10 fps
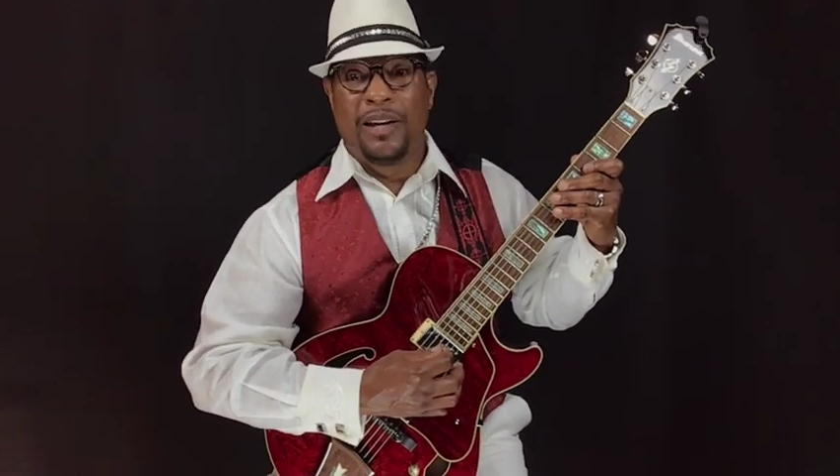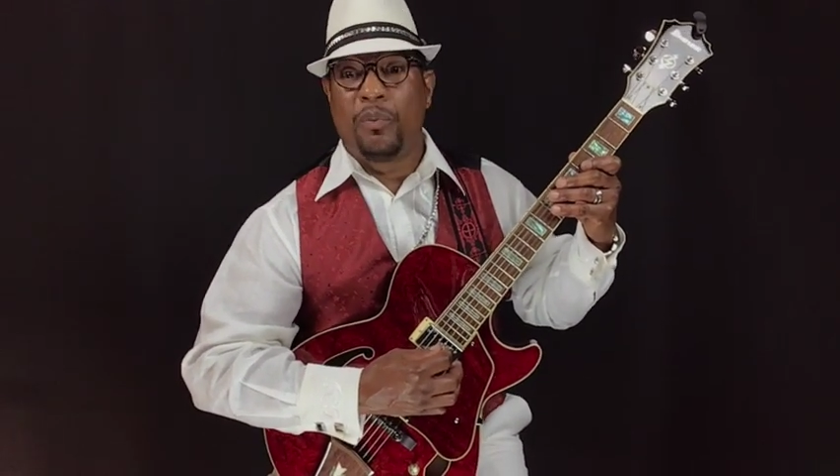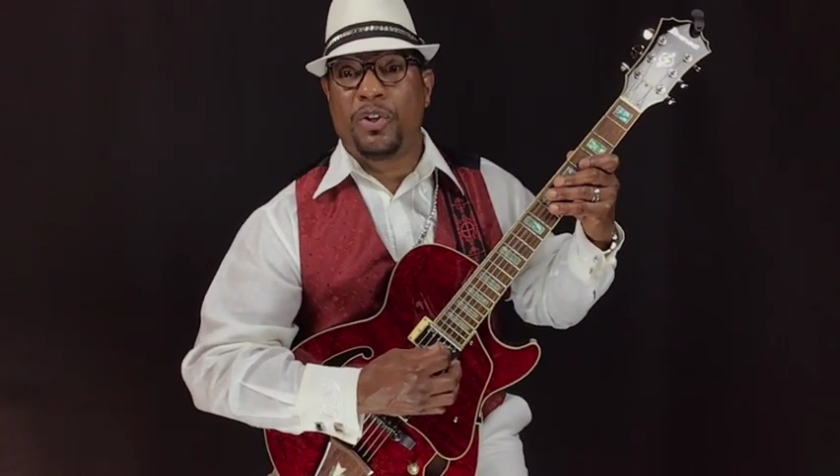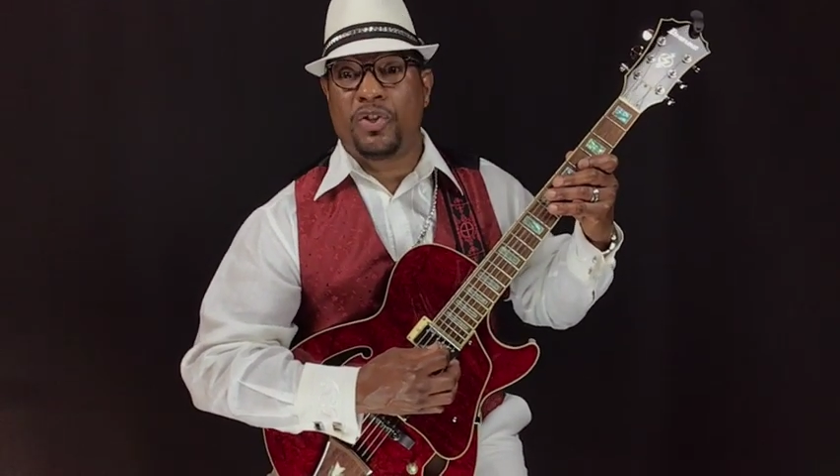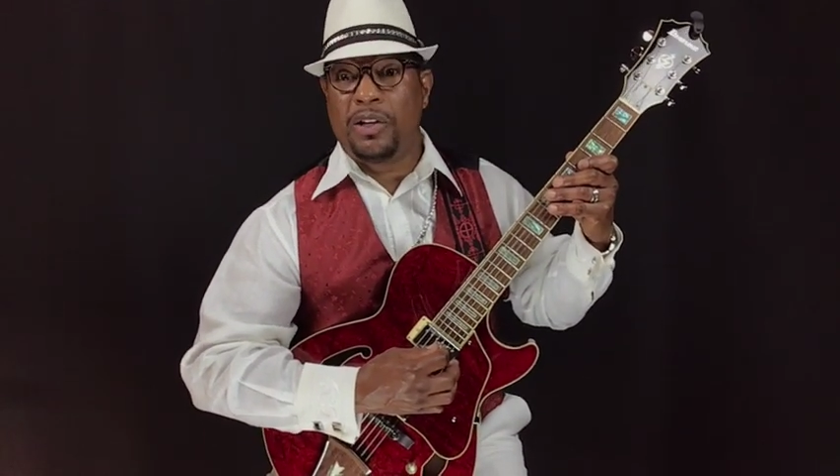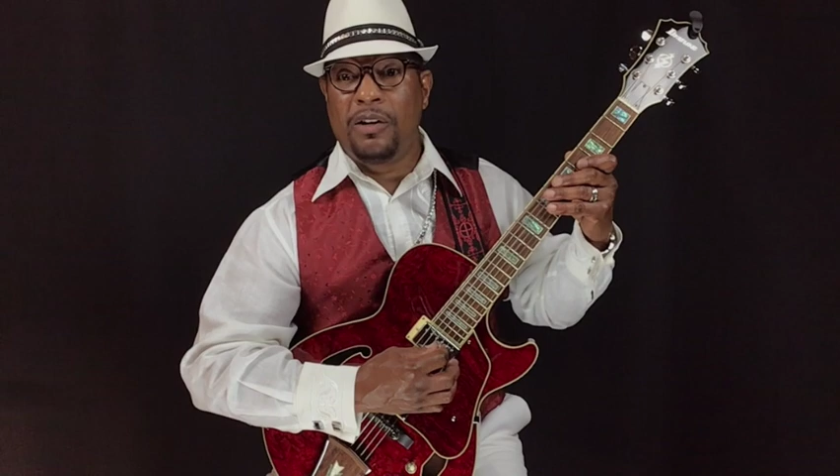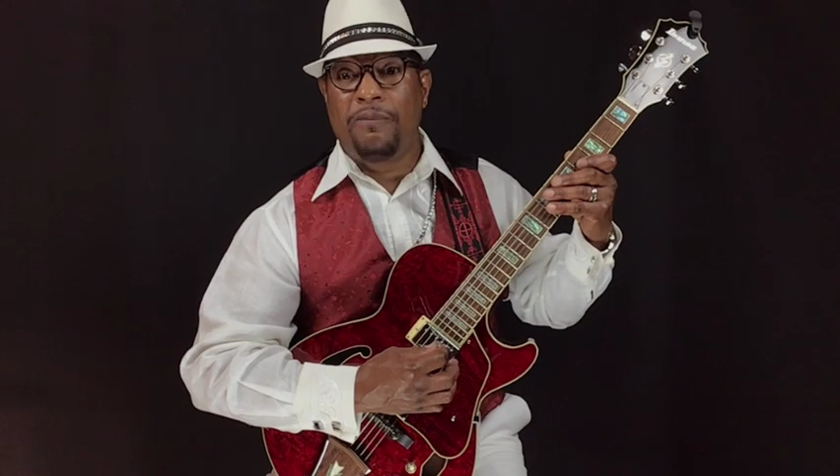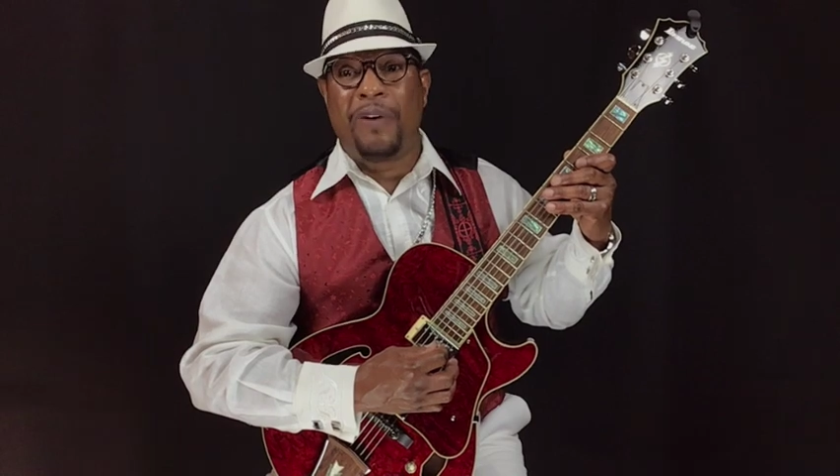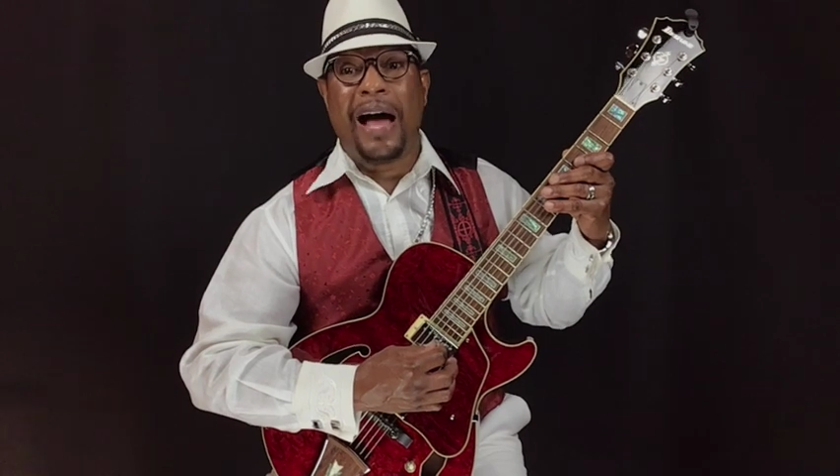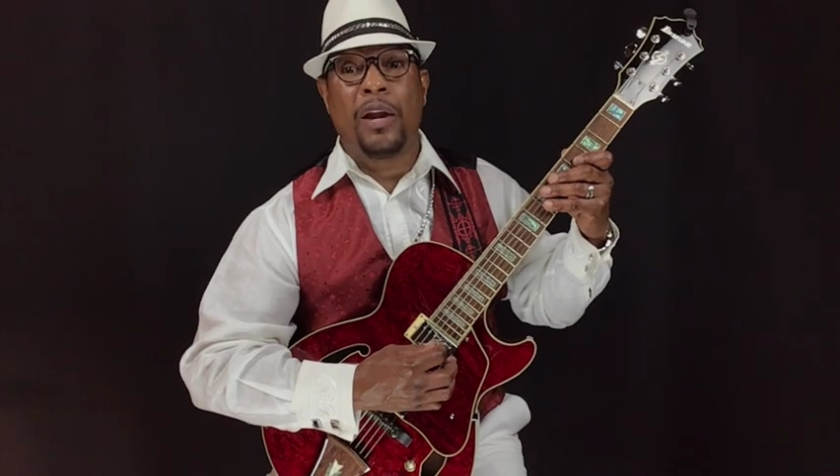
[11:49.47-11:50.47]
We're still
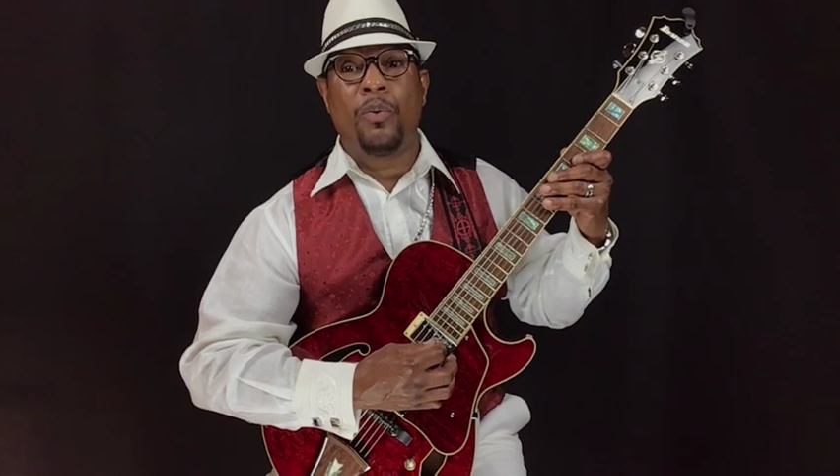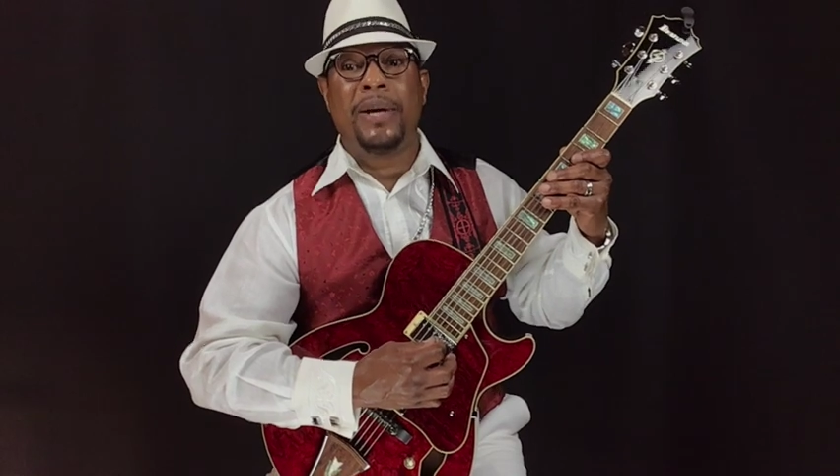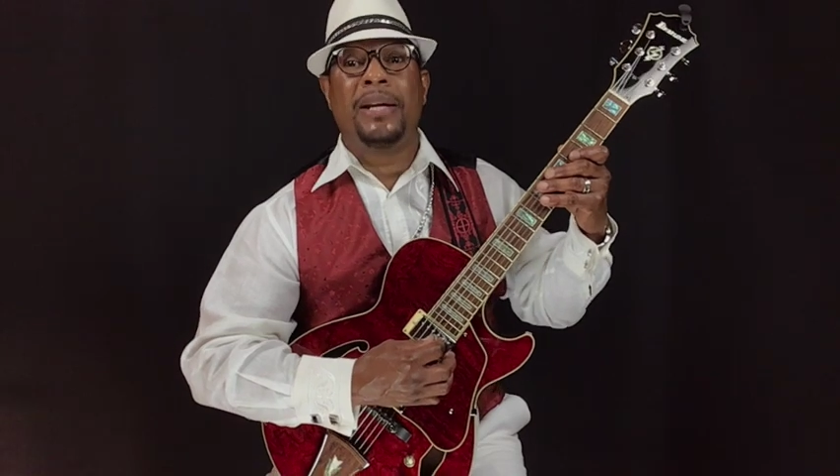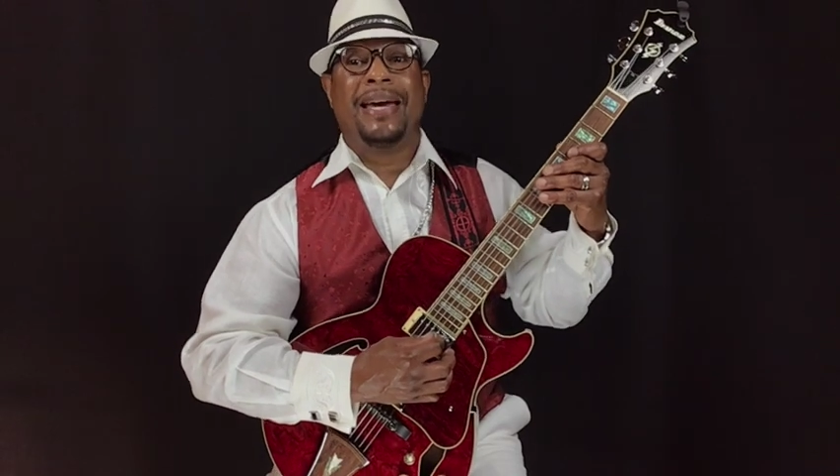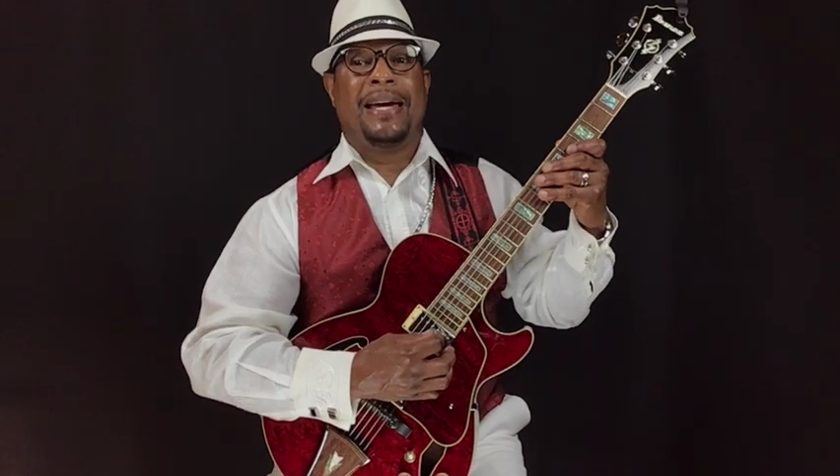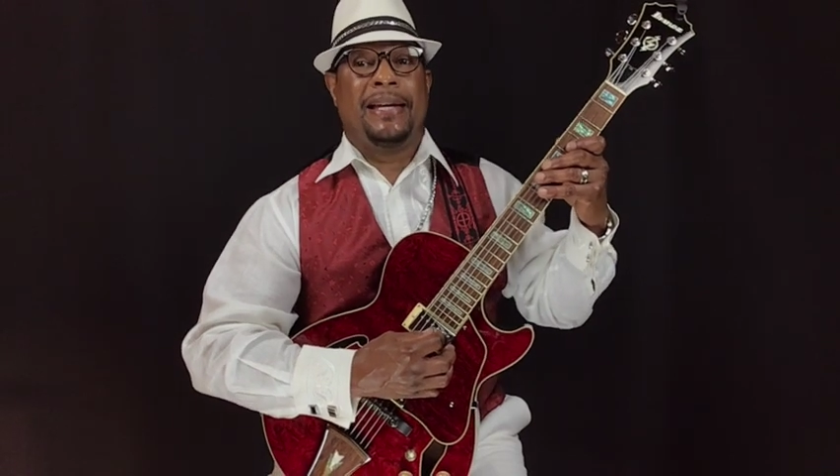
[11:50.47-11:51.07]
following